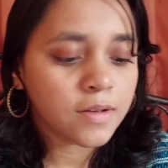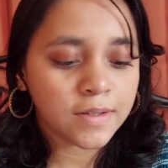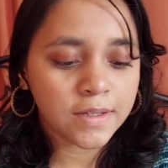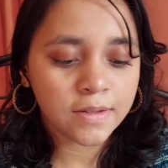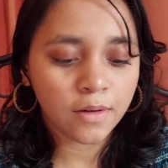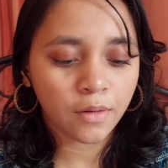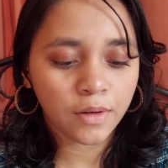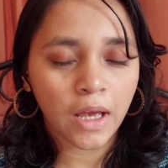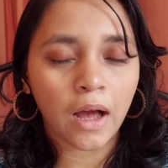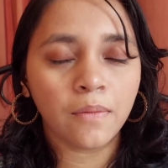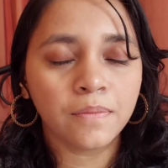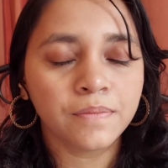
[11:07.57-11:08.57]
So
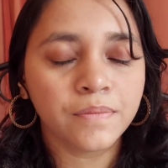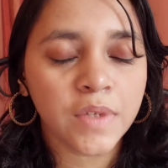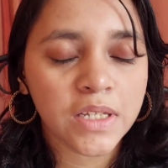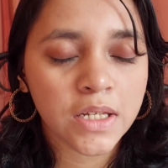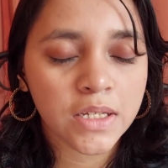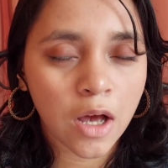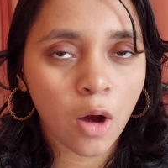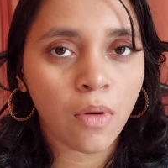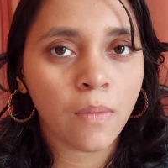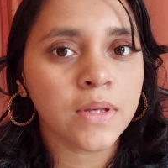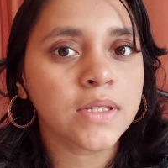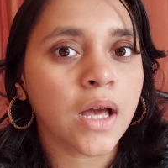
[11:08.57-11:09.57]
yeah, this is how
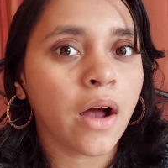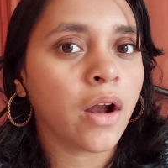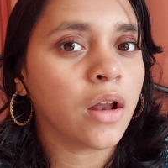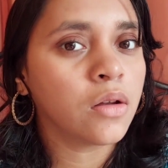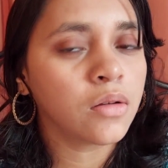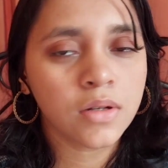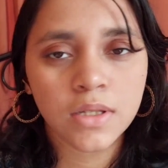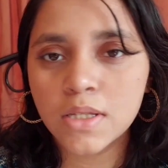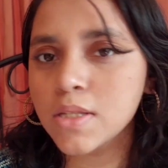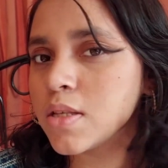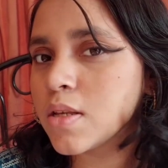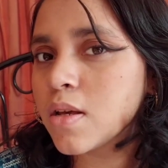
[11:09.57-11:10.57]
my mascara
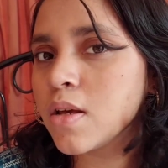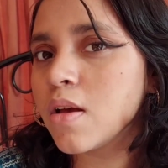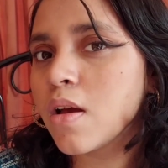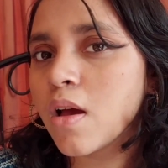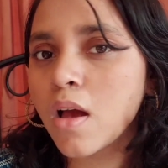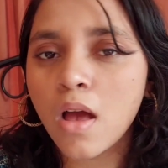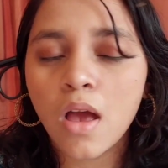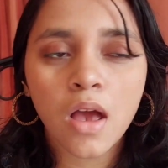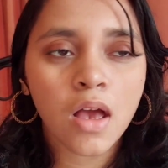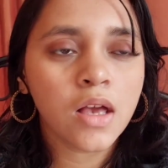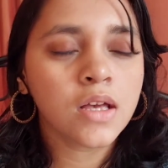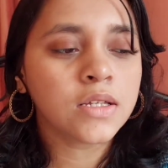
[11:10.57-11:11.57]
looks.
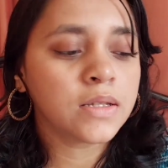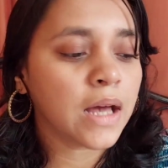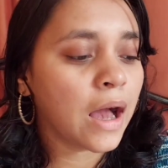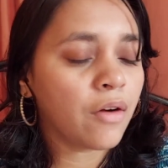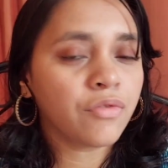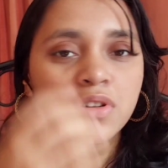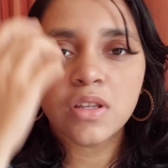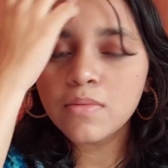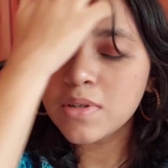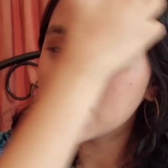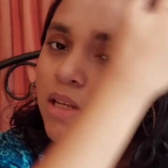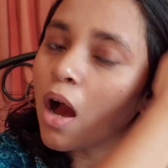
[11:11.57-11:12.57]
So after the
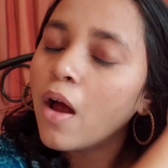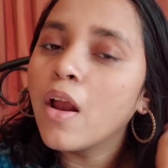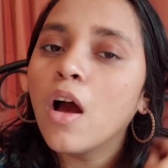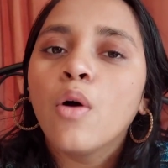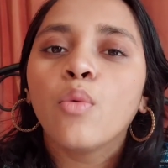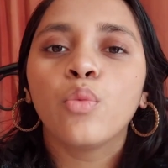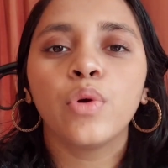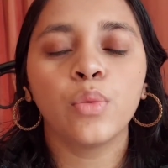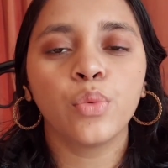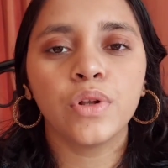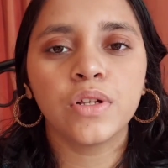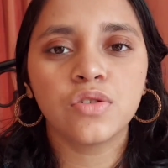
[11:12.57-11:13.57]
mascara, we
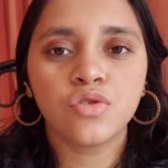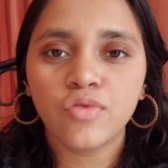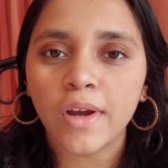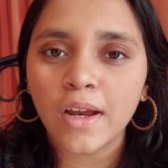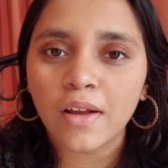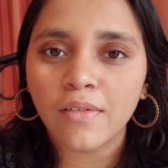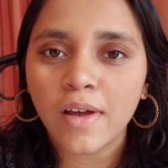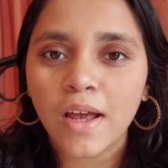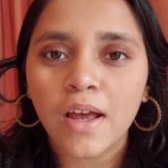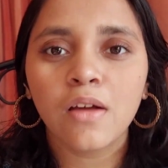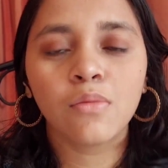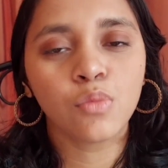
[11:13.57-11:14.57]
will straight
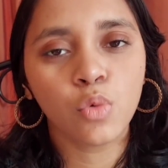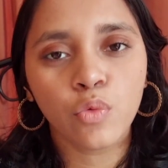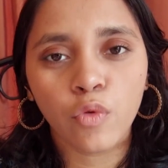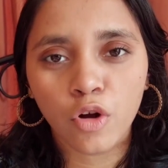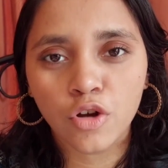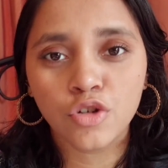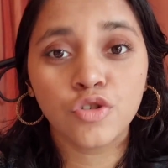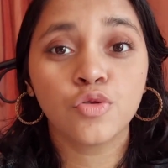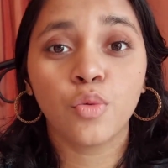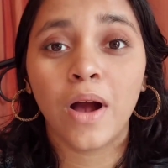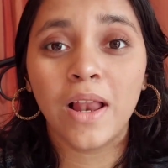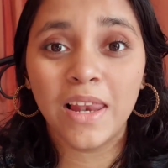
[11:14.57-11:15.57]
away move on
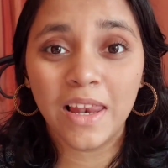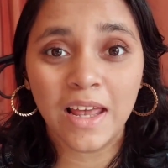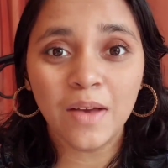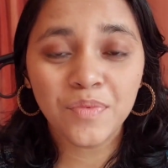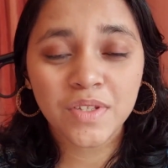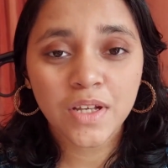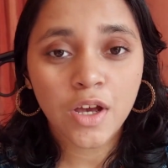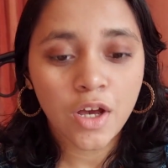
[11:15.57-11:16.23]
to our lips.